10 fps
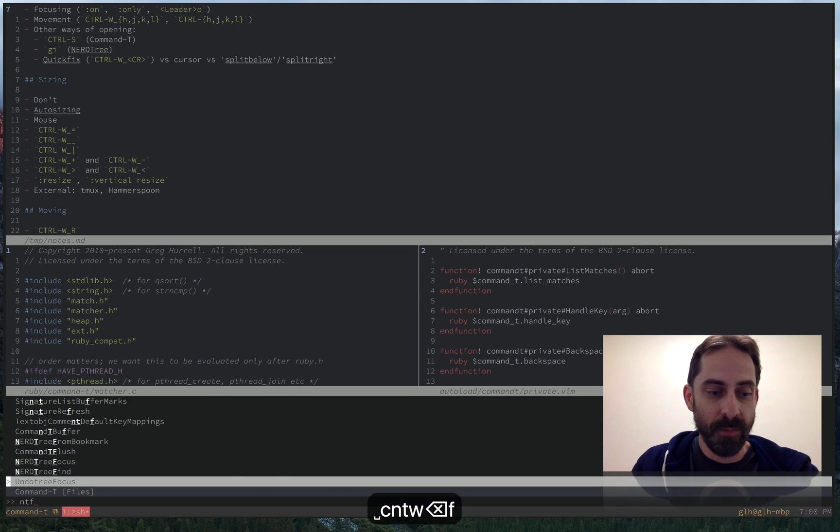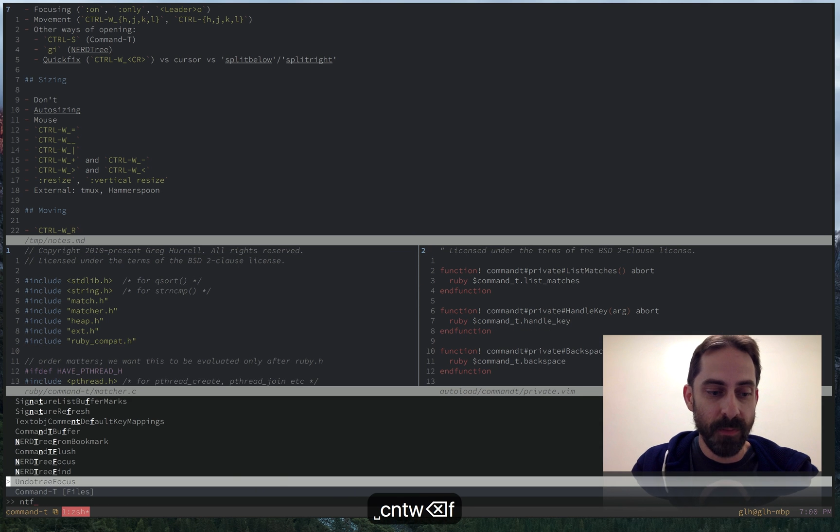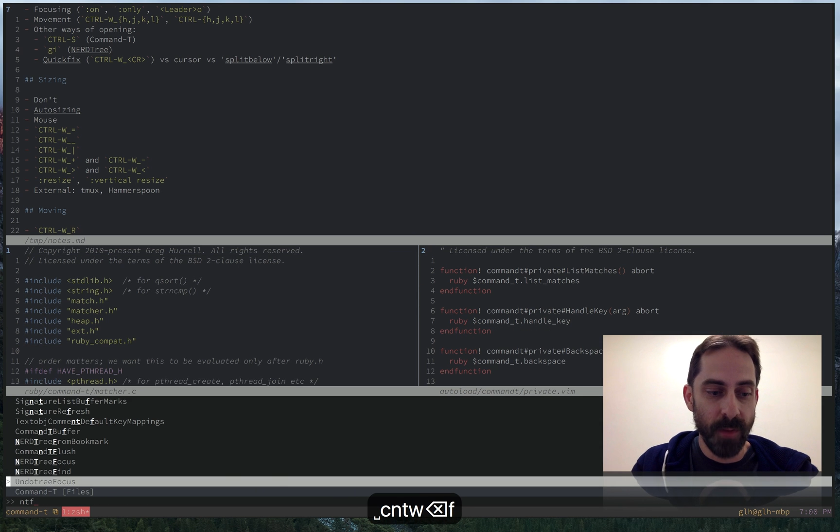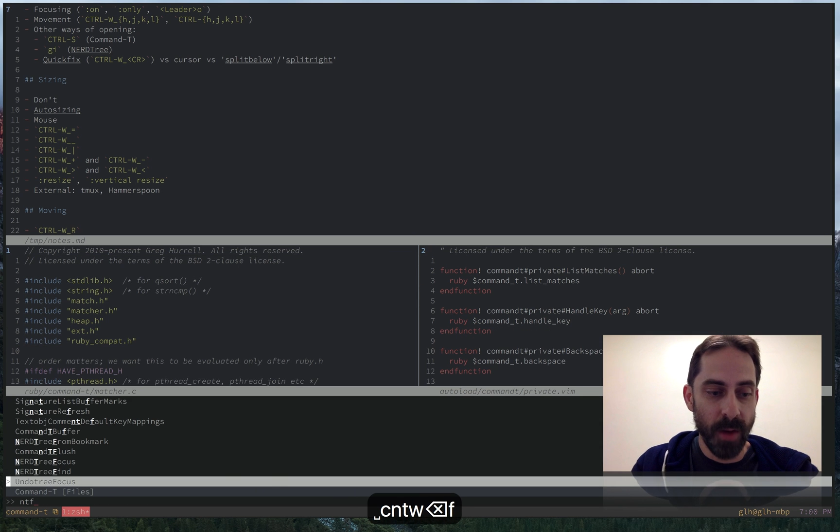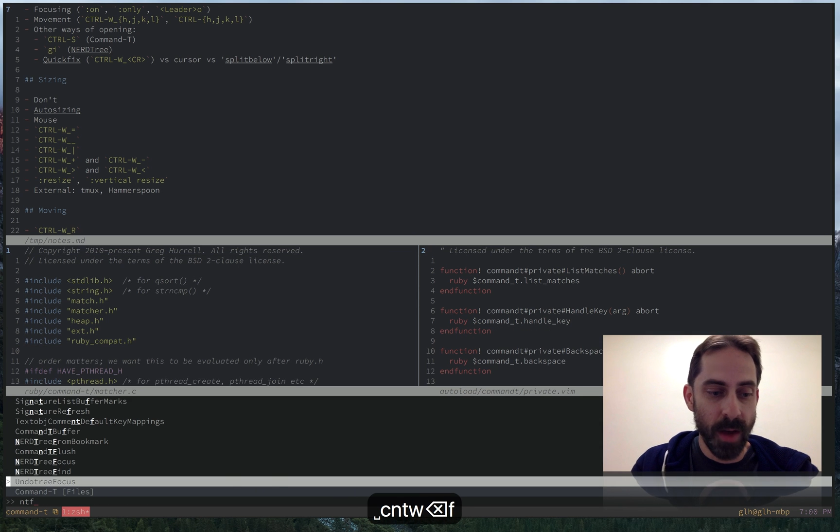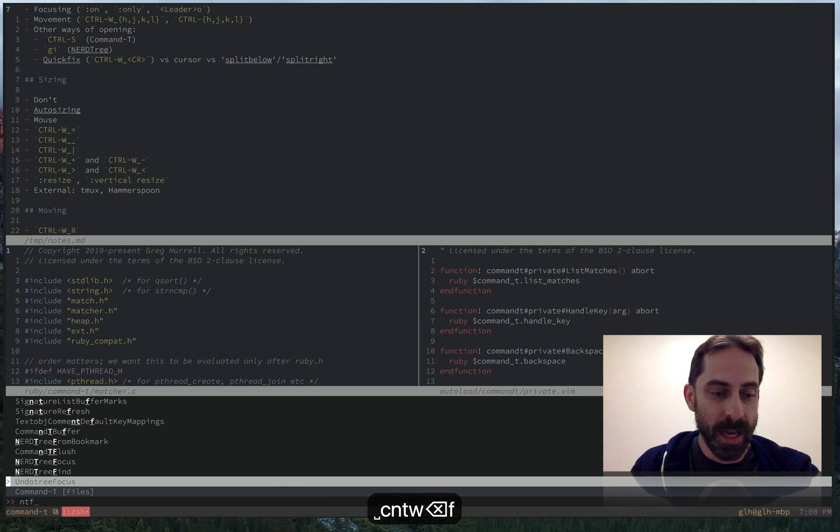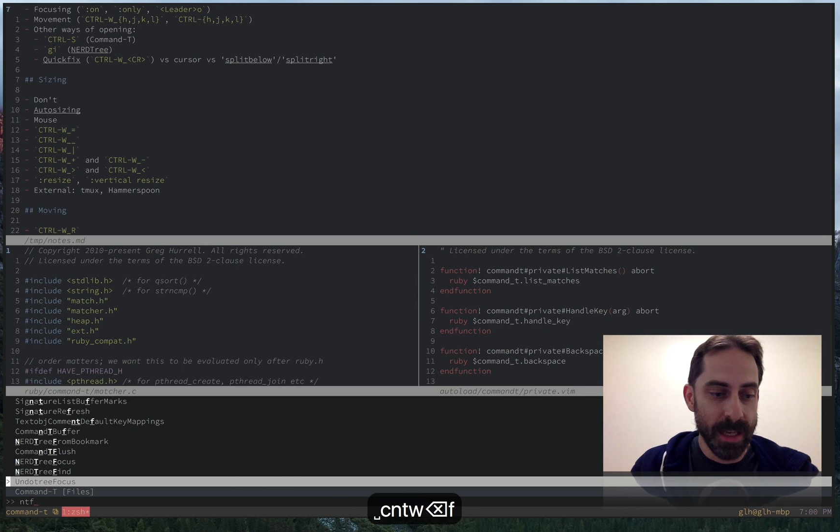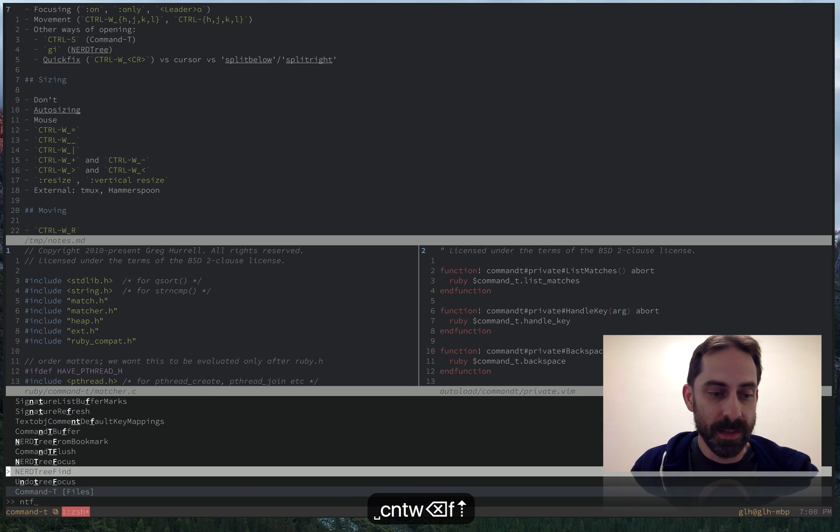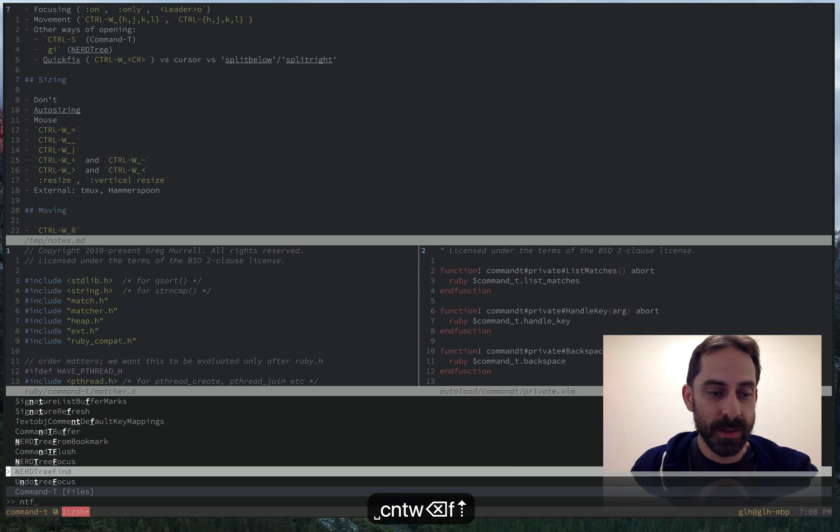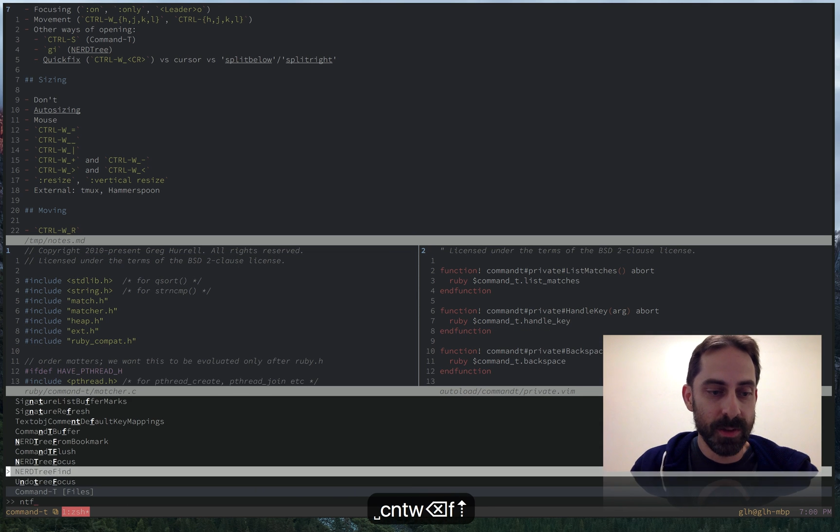
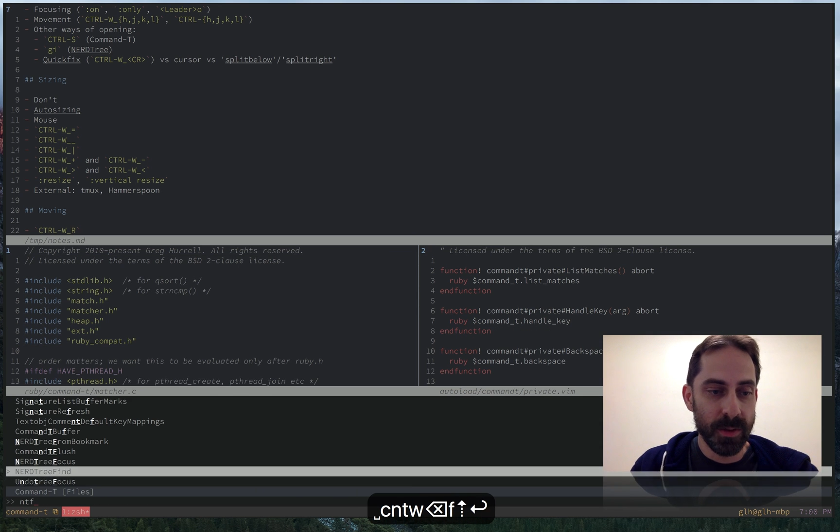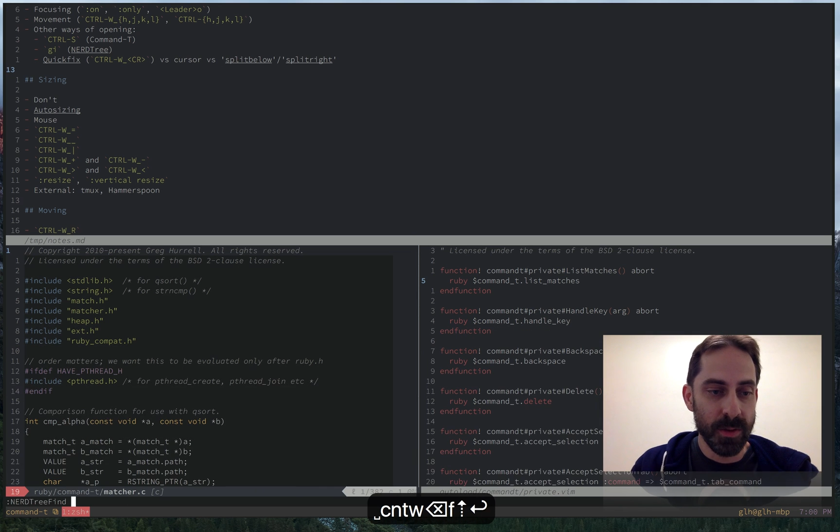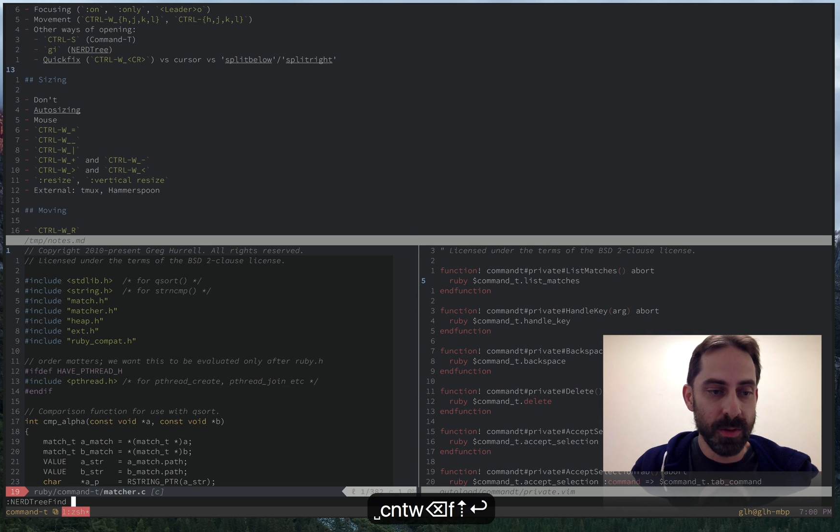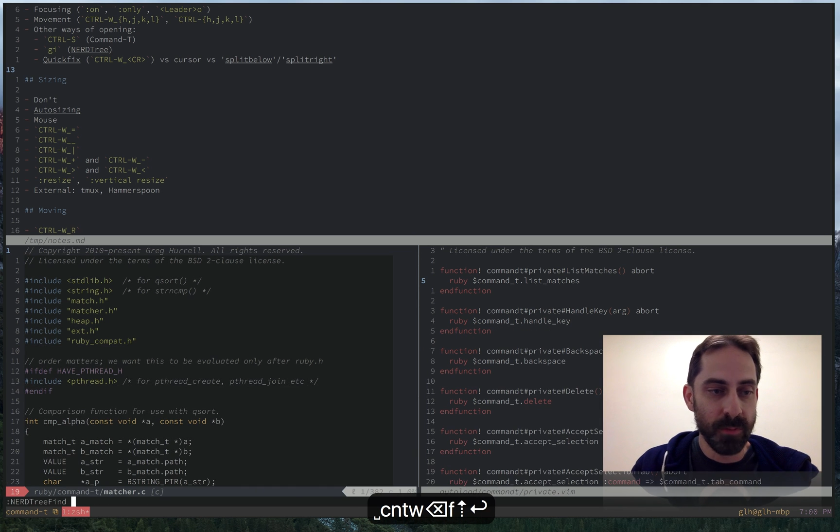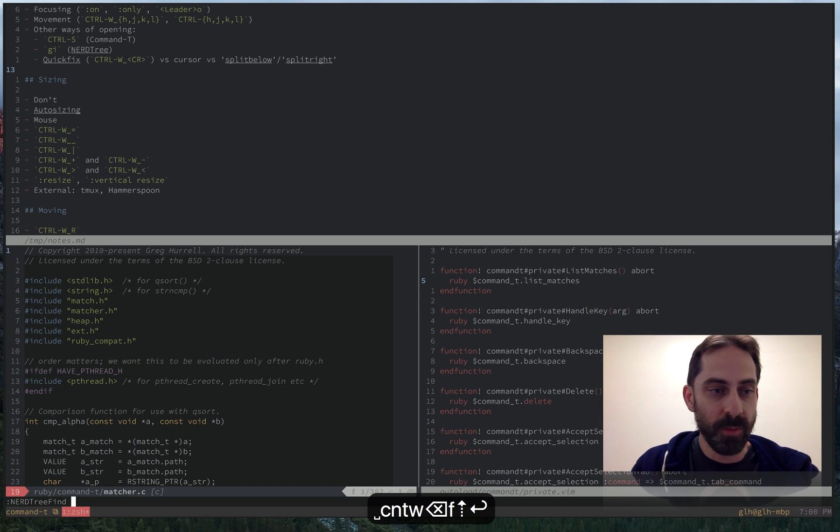find to